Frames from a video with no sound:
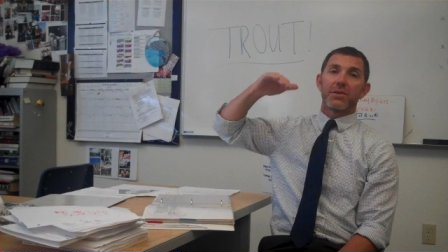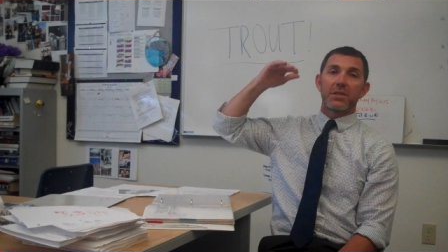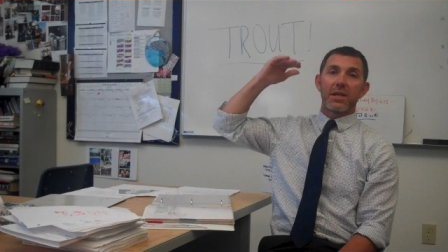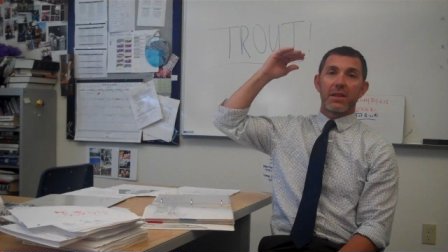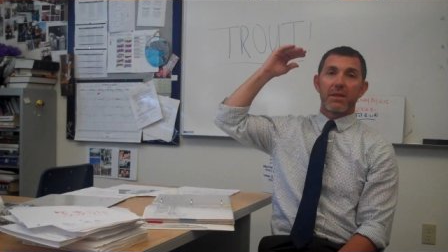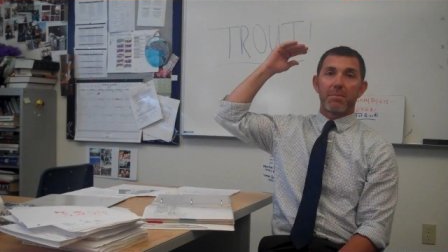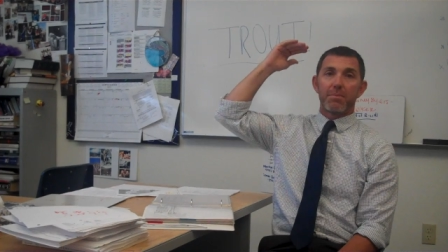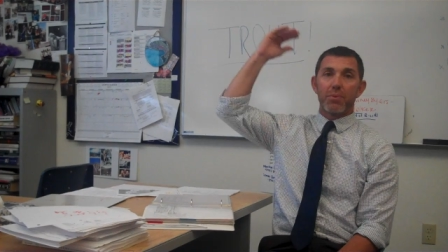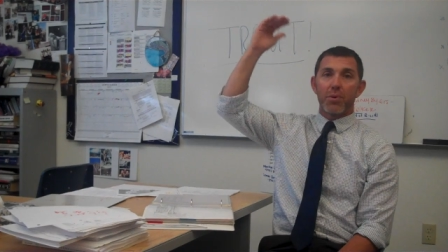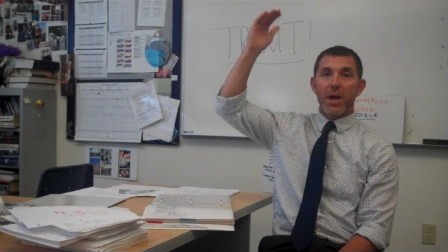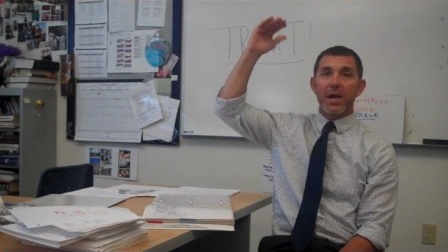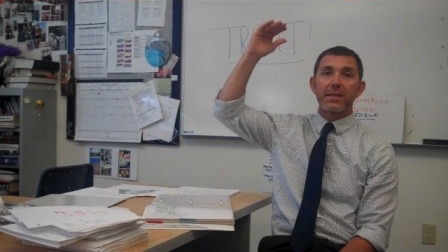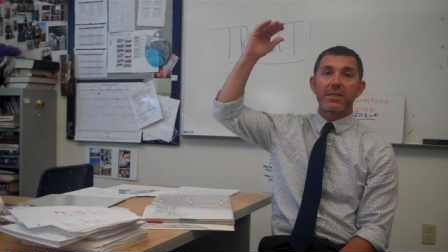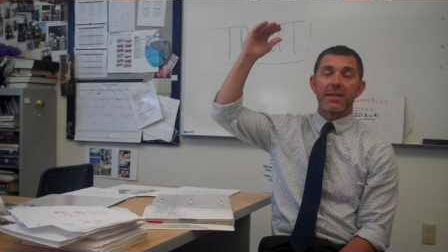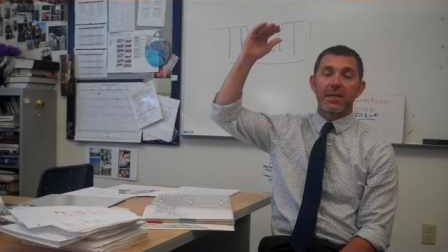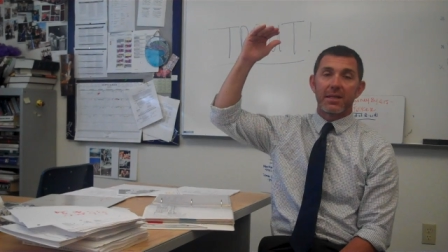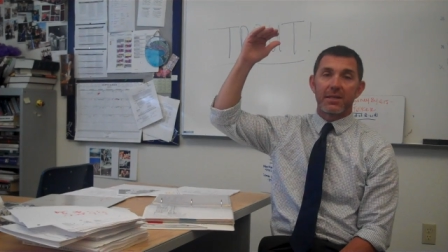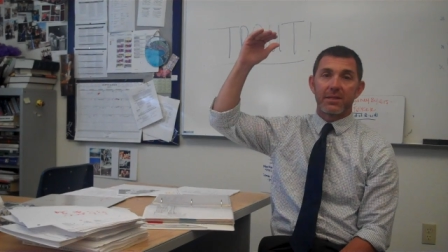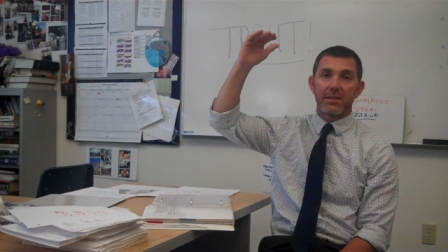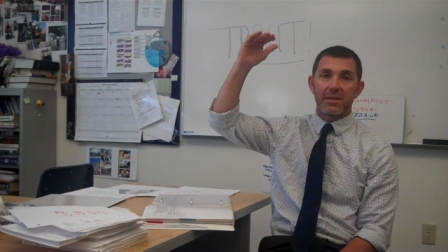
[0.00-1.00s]
say, the
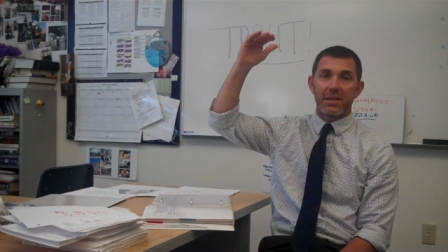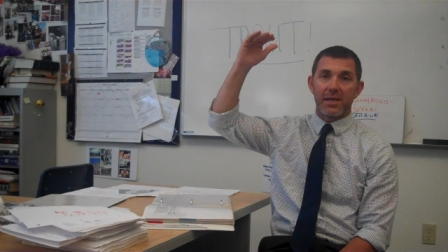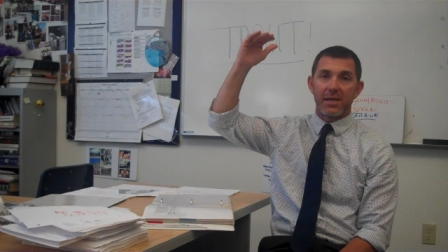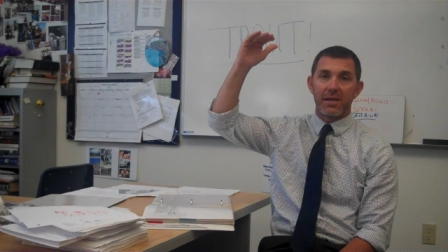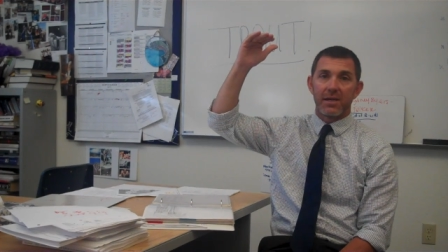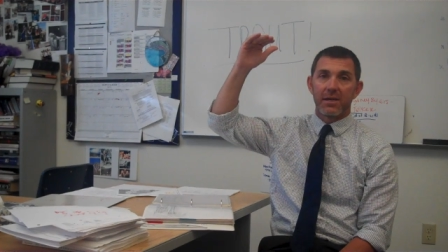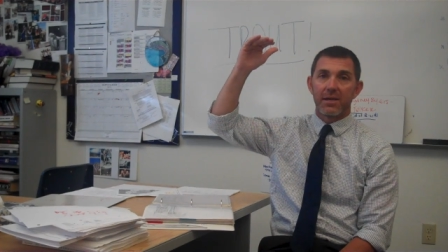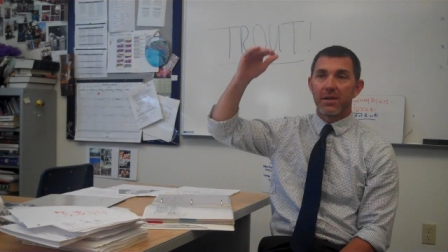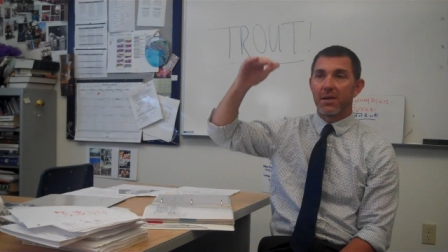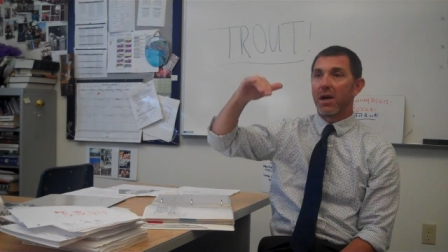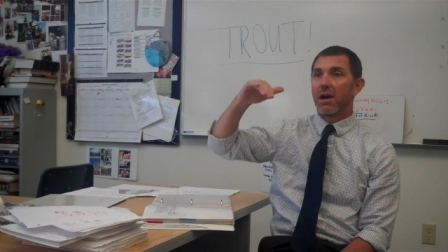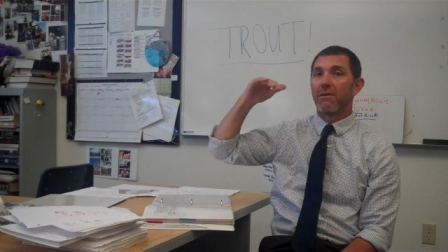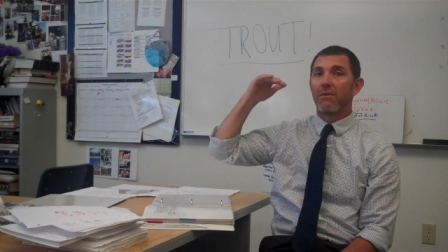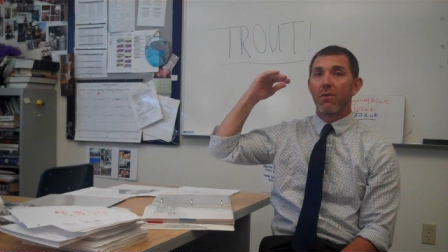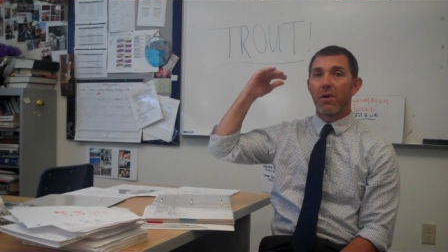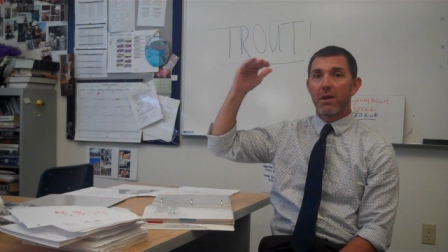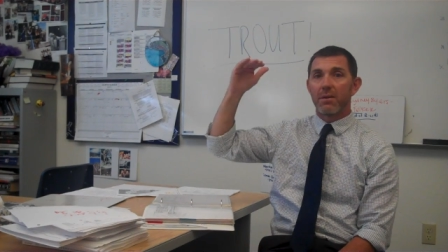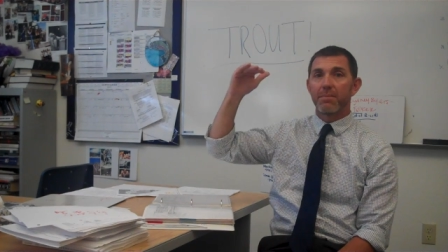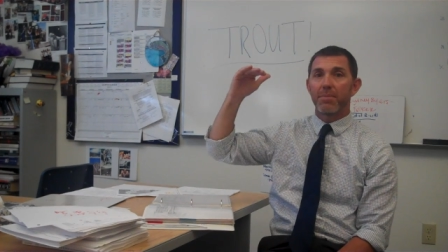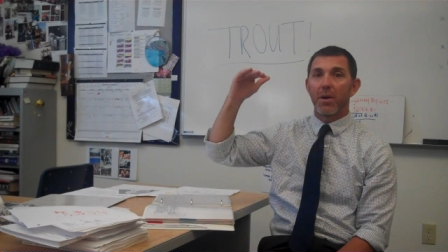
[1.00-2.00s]
presidency of
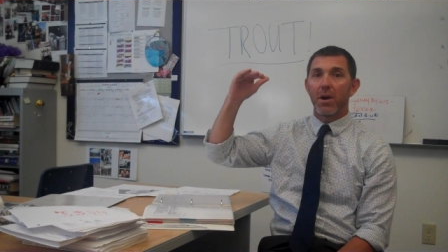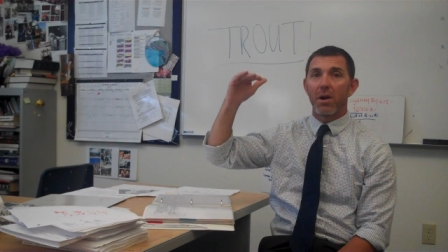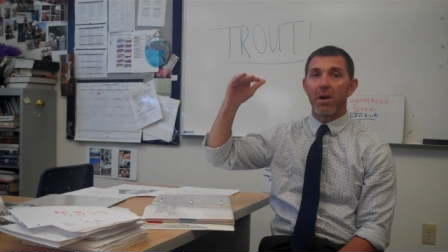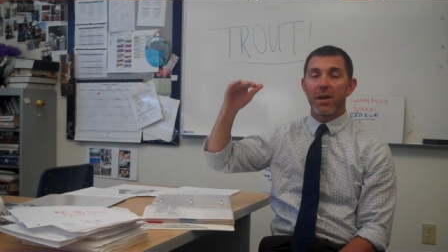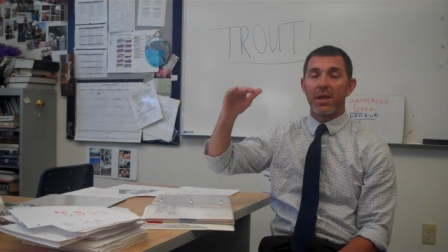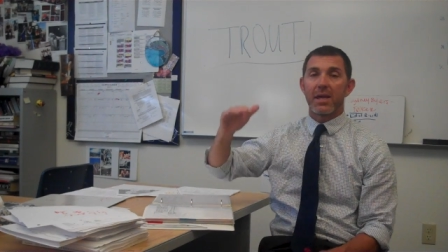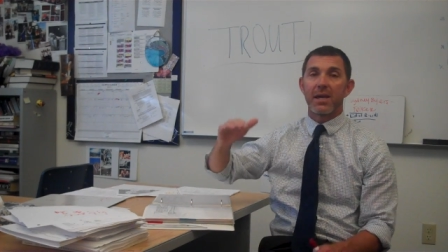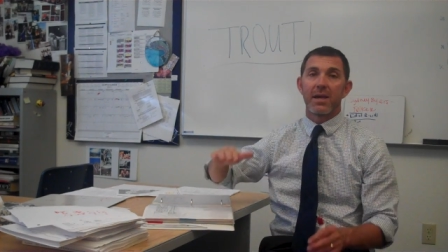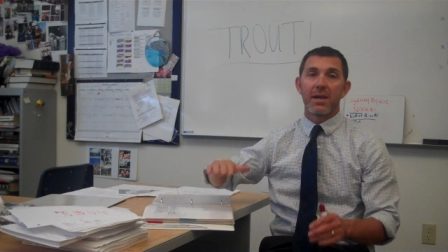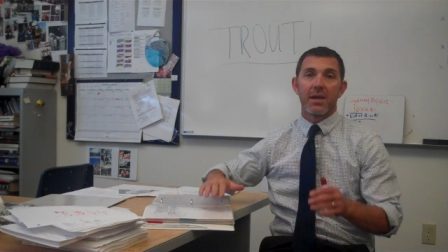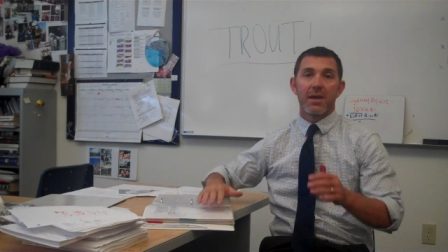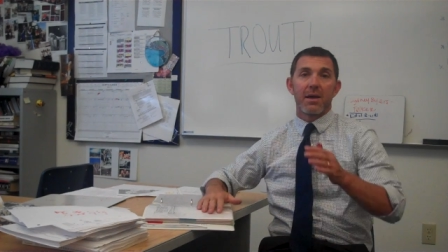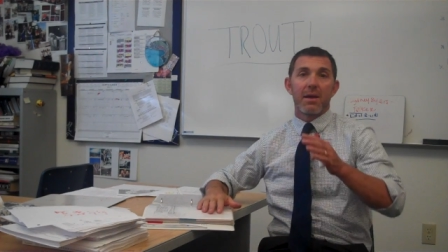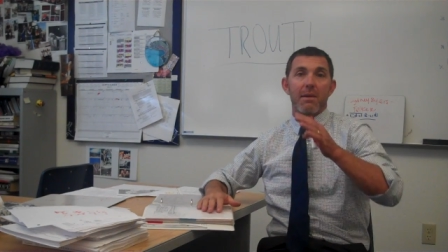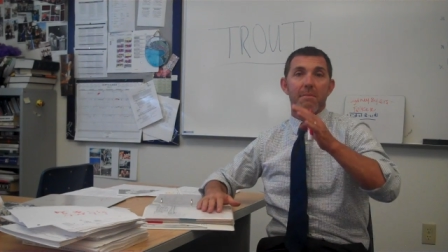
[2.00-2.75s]
one party,